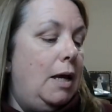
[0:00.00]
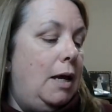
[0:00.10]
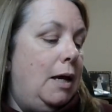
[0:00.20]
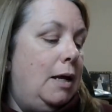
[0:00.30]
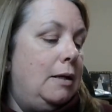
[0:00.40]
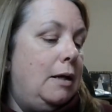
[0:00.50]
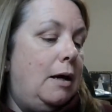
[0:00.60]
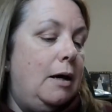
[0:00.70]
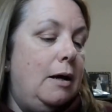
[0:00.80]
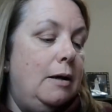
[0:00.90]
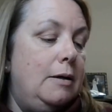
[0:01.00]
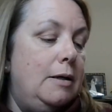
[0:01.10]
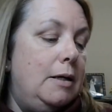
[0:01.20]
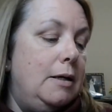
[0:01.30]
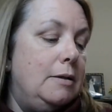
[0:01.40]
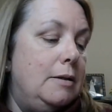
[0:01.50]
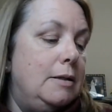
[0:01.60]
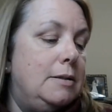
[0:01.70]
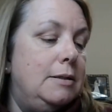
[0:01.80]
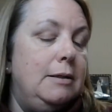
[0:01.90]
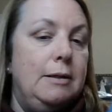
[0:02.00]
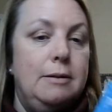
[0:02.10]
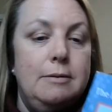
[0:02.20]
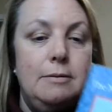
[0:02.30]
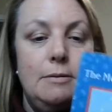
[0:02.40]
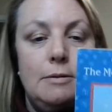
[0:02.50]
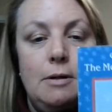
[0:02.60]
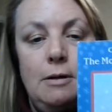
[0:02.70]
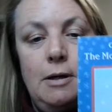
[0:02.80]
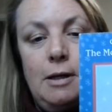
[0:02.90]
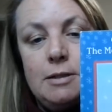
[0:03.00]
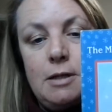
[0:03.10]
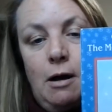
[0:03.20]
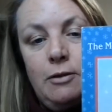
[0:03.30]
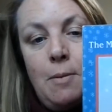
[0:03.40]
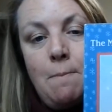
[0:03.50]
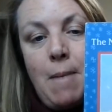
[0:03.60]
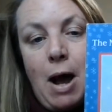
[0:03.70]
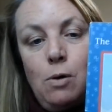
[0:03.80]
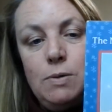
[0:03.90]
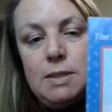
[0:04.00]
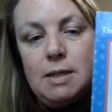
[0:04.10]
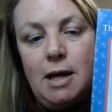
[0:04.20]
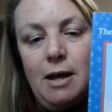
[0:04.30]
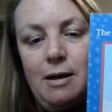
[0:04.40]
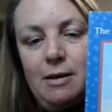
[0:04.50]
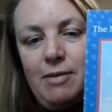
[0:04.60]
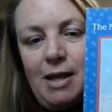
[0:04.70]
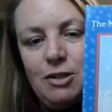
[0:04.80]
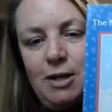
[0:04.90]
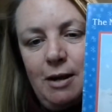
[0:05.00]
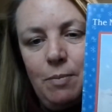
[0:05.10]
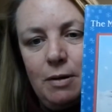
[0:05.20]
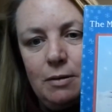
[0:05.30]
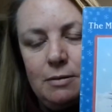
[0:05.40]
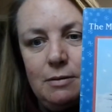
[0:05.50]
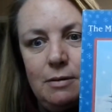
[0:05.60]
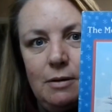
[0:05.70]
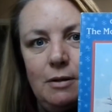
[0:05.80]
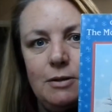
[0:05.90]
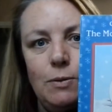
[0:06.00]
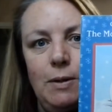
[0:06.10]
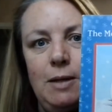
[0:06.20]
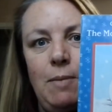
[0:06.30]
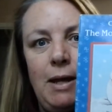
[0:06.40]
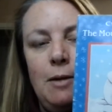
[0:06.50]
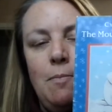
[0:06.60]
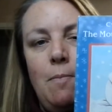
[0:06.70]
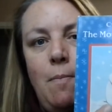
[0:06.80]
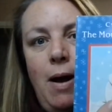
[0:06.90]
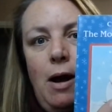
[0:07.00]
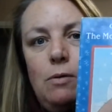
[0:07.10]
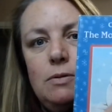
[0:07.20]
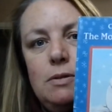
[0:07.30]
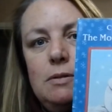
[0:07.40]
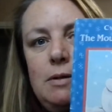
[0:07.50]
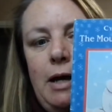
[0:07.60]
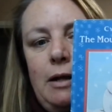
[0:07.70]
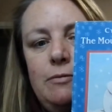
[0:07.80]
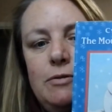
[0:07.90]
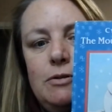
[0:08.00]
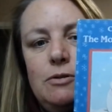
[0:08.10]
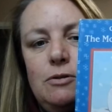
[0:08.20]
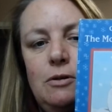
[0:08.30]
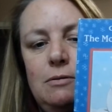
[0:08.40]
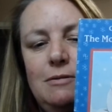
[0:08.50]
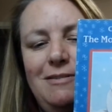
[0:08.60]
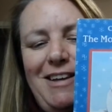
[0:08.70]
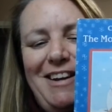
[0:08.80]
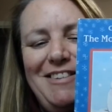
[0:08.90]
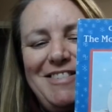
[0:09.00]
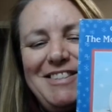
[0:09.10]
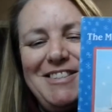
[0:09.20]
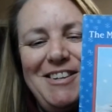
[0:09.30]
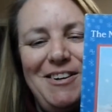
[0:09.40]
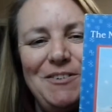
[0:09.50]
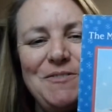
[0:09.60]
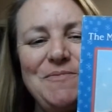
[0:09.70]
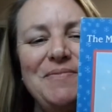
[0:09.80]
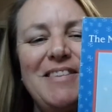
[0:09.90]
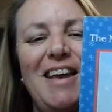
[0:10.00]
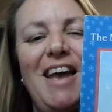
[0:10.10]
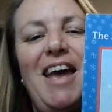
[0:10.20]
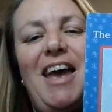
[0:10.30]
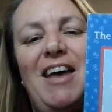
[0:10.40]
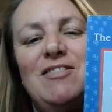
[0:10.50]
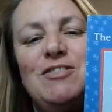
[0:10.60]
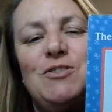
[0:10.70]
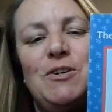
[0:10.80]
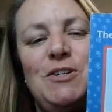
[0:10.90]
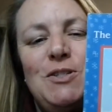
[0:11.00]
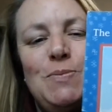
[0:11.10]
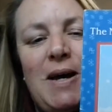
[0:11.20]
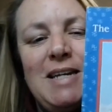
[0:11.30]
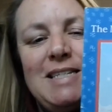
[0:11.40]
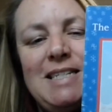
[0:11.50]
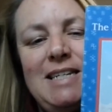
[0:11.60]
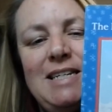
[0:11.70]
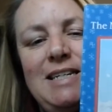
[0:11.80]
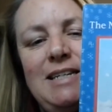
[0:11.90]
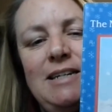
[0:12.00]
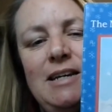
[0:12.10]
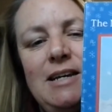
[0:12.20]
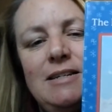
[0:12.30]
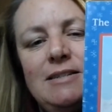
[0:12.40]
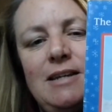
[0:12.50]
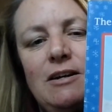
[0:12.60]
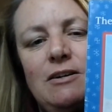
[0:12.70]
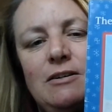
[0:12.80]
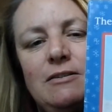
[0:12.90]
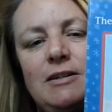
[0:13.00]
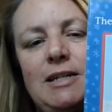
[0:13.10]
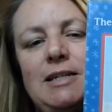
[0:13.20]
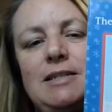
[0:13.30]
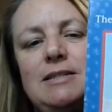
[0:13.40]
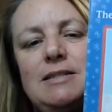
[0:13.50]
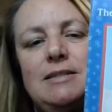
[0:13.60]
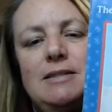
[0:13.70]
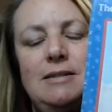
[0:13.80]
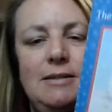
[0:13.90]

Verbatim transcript: And uh, let's see, it's called the mouse that Jack built. So he made a mouse out of the, snow. And the story is by Cyndy Szekeres.